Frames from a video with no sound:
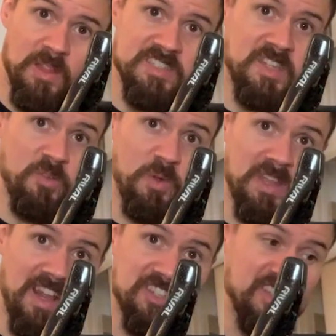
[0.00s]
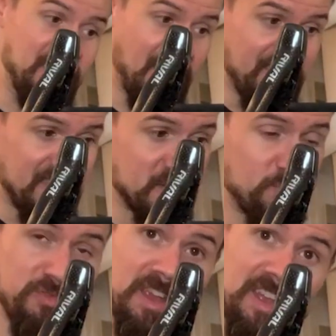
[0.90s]
let's see if we can actually get this
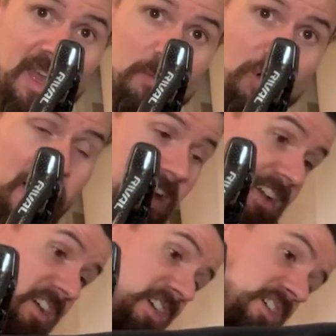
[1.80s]
brake cable hanger